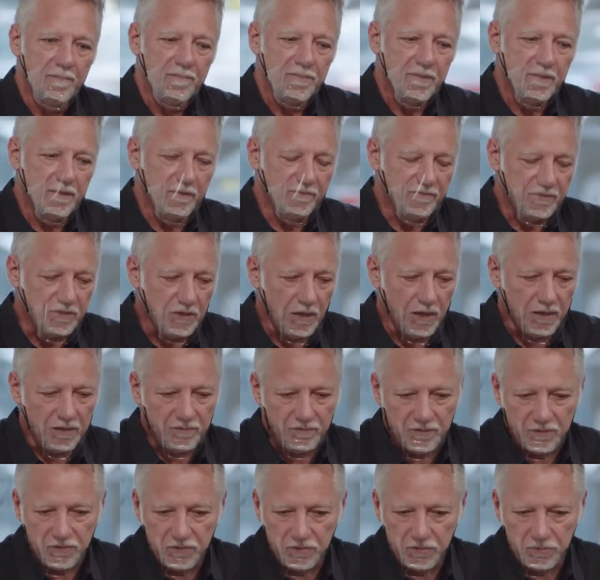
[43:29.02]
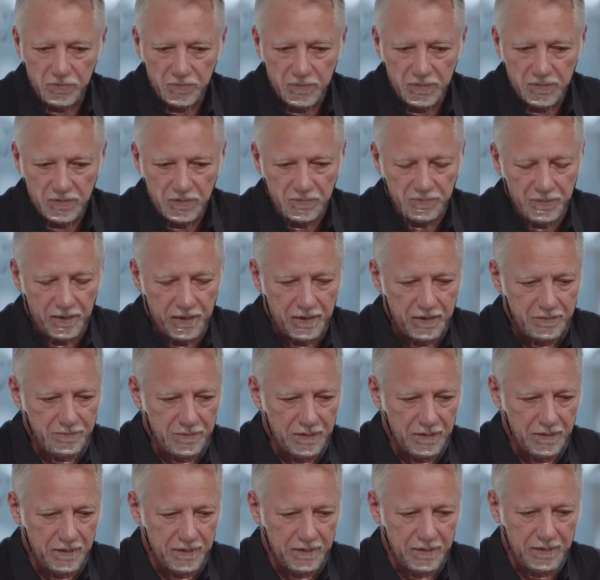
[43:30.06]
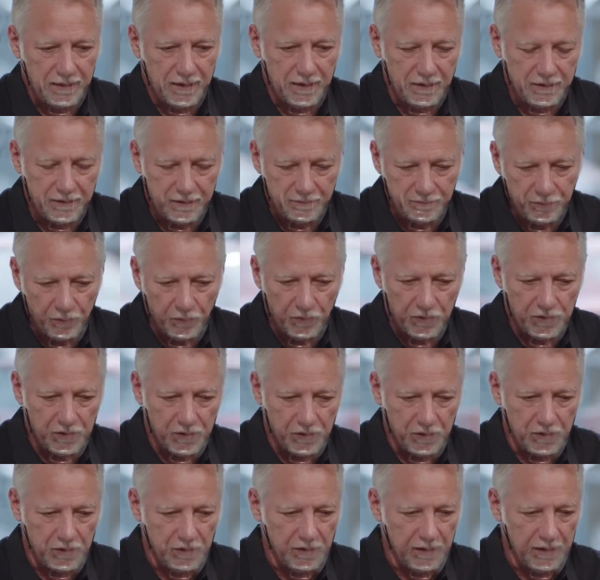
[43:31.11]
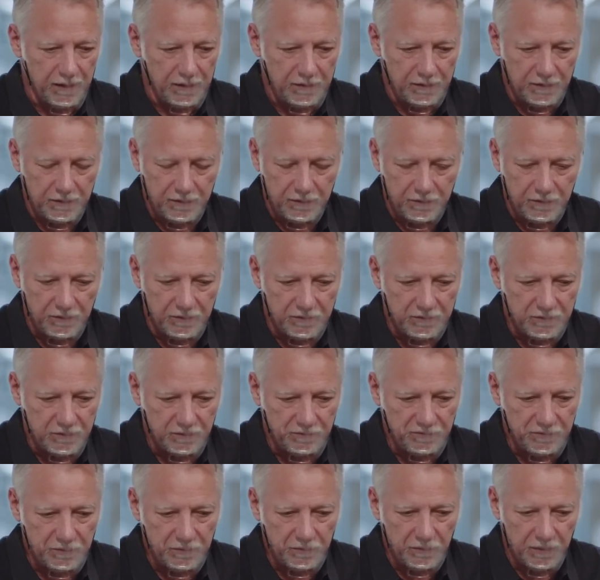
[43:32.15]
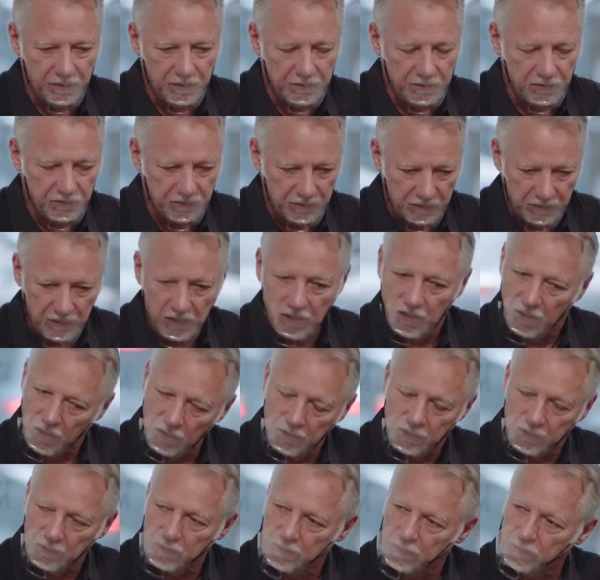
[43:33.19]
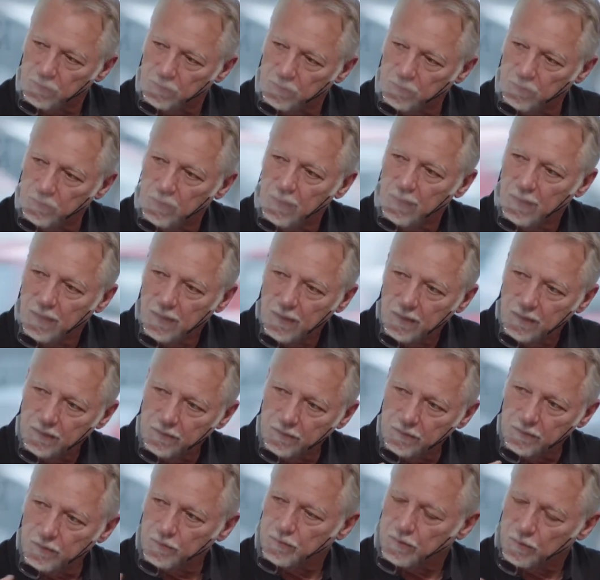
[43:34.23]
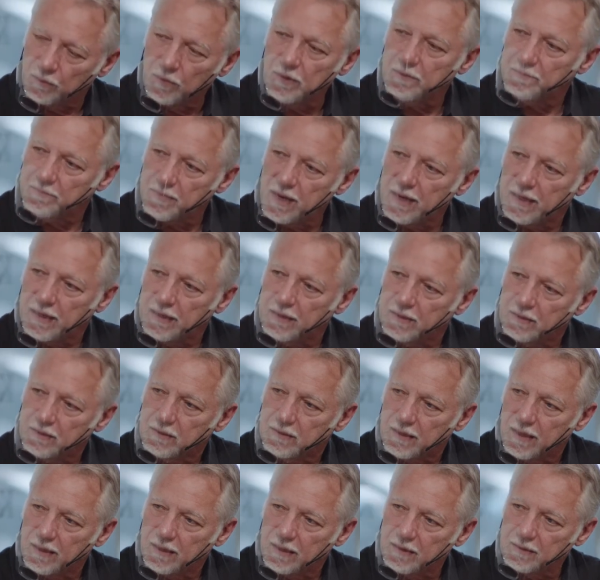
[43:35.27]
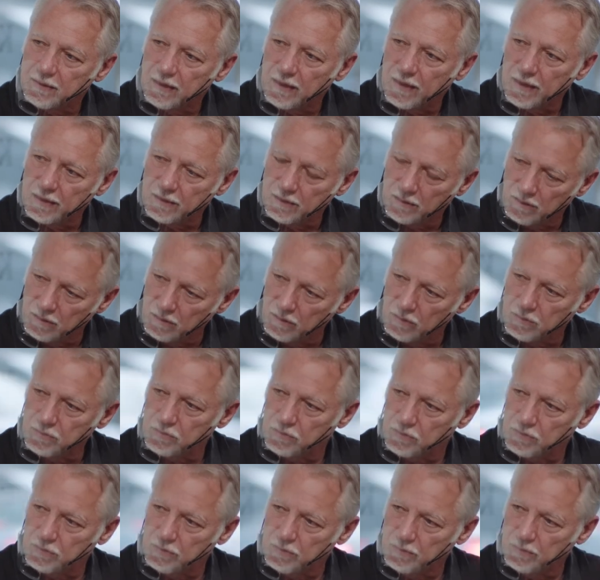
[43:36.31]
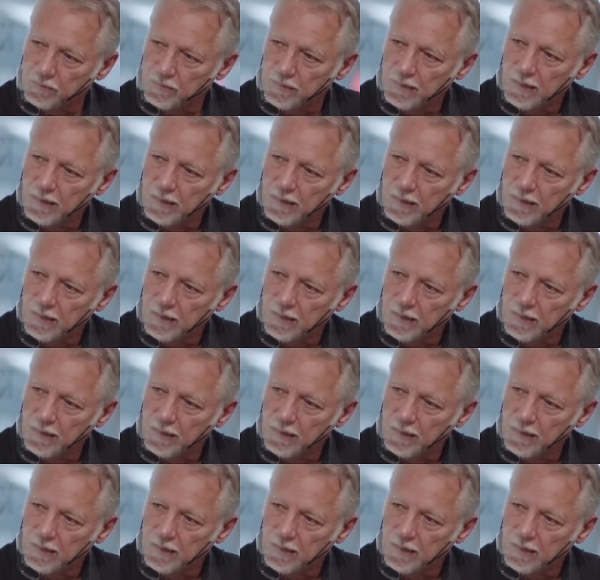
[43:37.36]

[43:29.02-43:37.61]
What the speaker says: you know, photographers who had inspired me, like an Elliot Porter, and there was a few others in color who, there weren't many that I could look to.